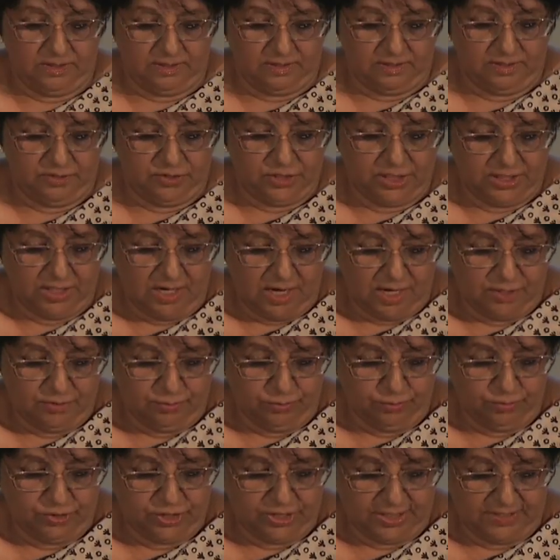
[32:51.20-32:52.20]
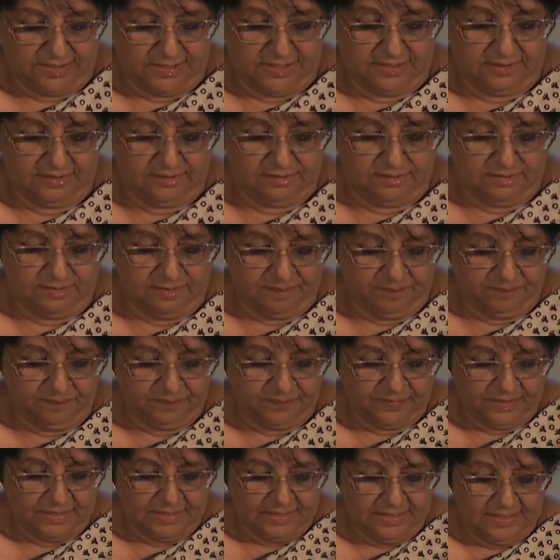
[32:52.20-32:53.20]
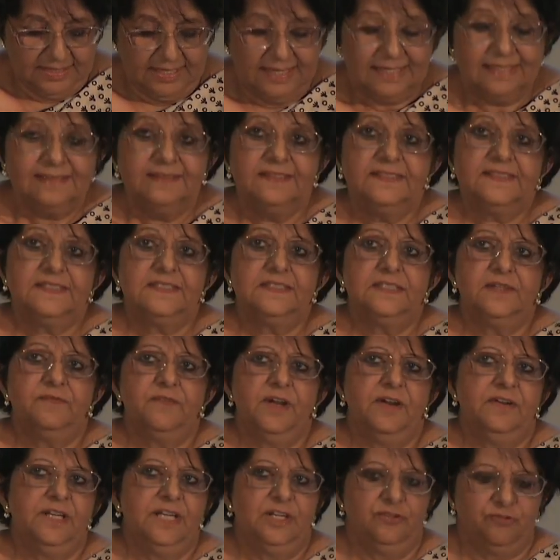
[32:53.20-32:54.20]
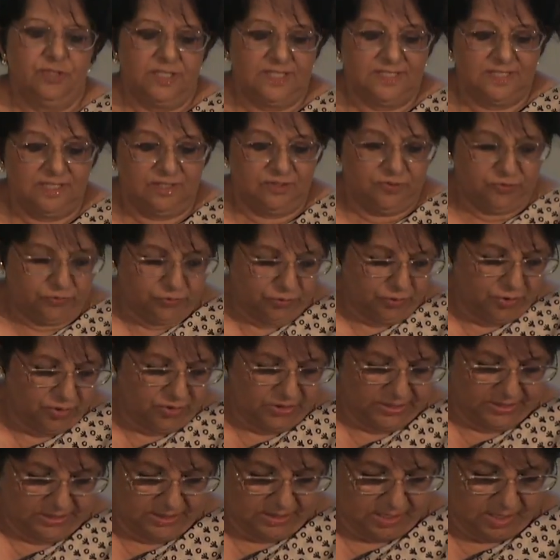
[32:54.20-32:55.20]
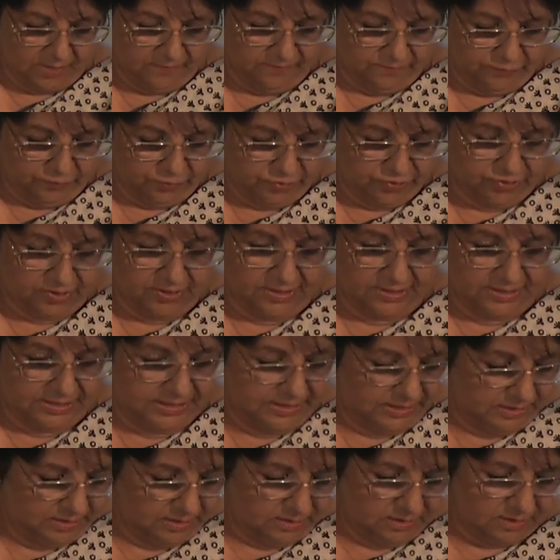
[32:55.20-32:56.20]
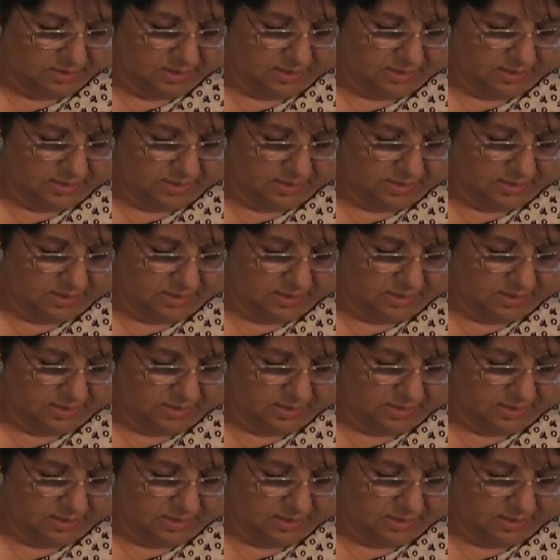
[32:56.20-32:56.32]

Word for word: uh, Jagadu Charit. This is a very interesting story. Unfortunately,